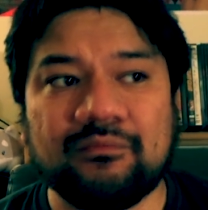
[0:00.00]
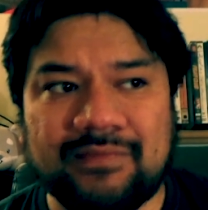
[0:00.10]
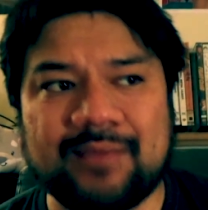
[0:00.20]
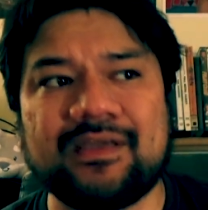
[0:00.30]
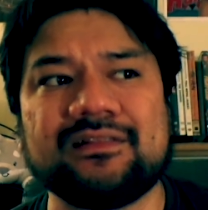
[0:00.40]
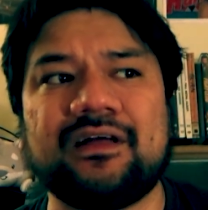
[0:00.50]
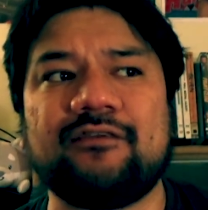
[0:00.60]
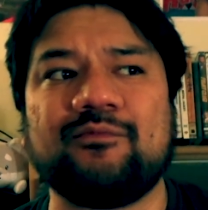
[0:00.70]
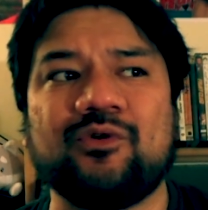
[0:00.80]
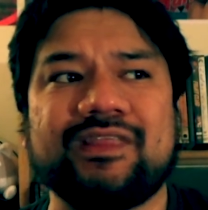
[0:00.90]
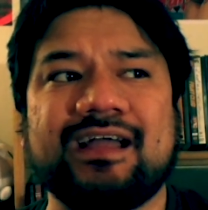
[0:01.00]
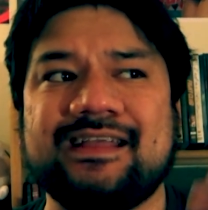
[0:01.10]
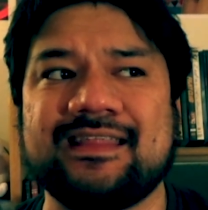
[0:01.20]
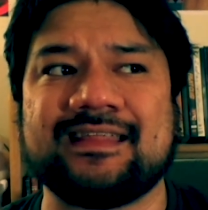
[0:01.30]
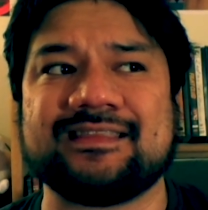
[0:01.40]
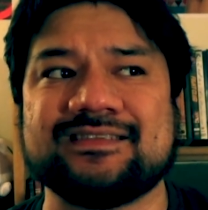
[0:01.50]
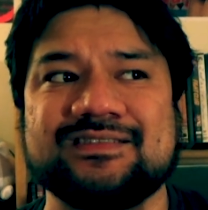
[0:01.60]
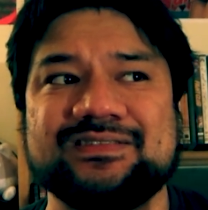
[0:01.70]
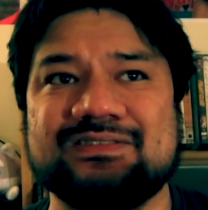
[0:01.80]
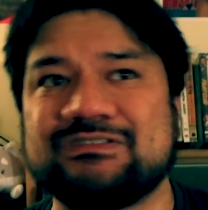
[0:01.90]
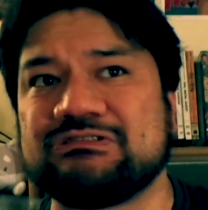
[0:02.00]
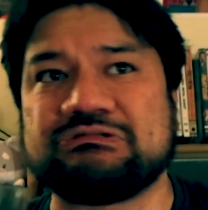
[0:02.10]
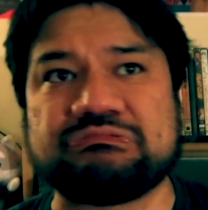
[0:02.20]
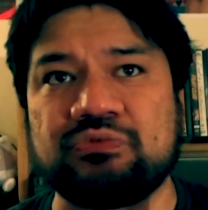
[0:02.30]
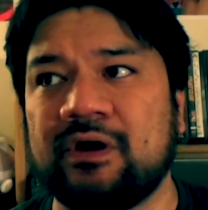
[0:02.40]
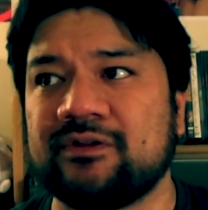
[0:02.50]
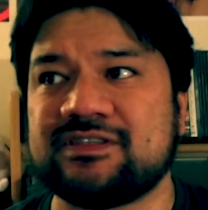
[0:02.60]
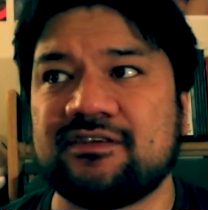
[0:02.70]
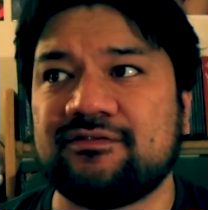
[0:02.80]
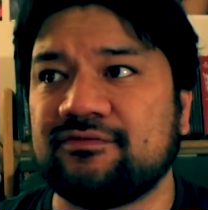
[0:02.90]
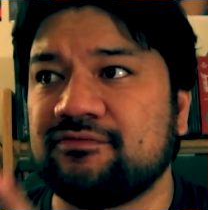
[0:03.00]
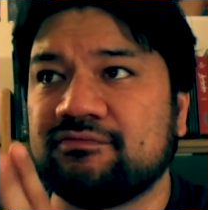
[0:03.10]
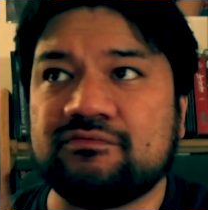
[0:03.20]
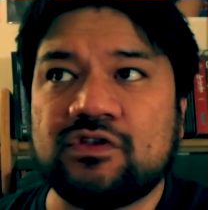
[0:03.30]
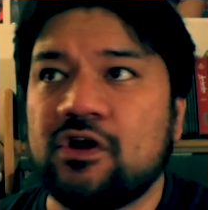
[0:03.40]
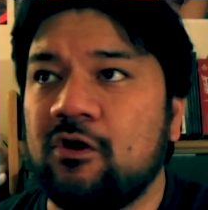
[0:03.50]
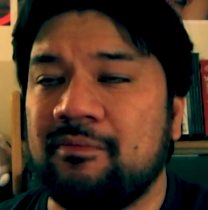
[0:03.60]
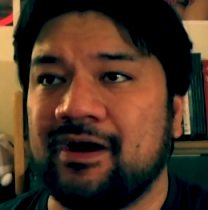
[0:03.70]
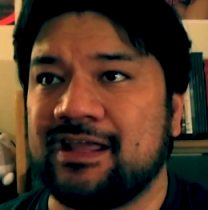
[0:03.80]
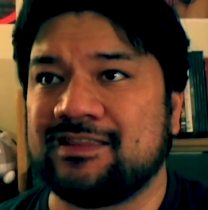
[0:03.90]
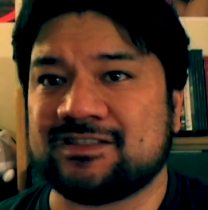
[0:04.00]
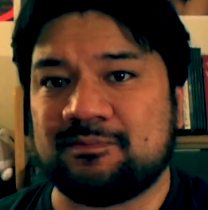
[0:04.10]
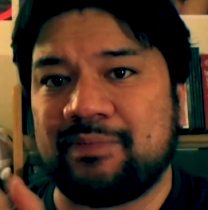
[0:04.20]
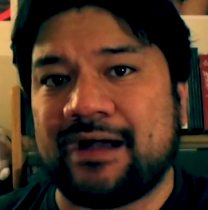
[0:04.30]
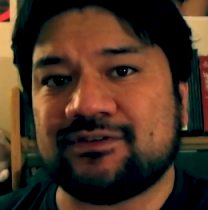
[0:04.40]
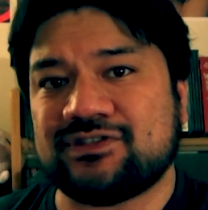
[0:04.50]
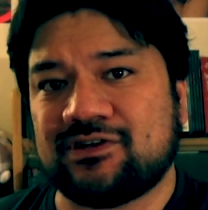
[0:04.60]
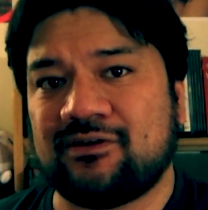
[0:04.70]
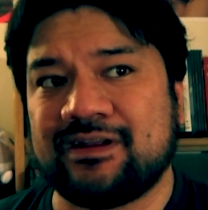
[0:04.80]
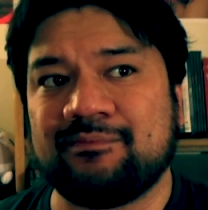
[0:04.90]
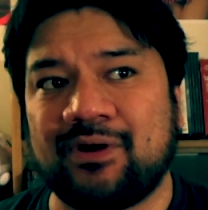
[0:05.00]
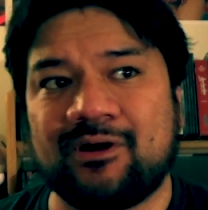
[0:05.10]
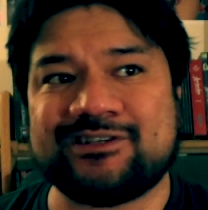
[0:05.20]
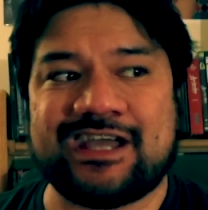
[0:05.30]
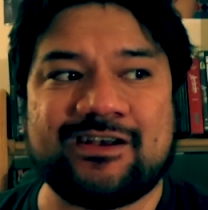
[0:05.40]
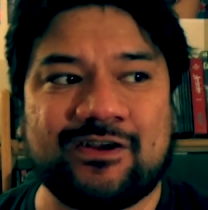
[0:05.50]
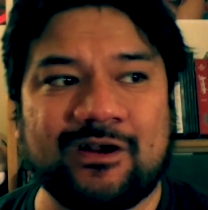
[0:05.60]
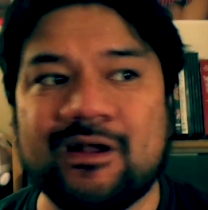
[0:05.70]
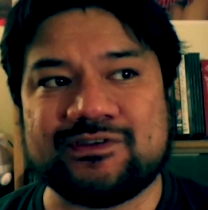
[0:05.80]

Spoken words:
Maybe love more the idea that this relative nobody, this bouncer and bartender,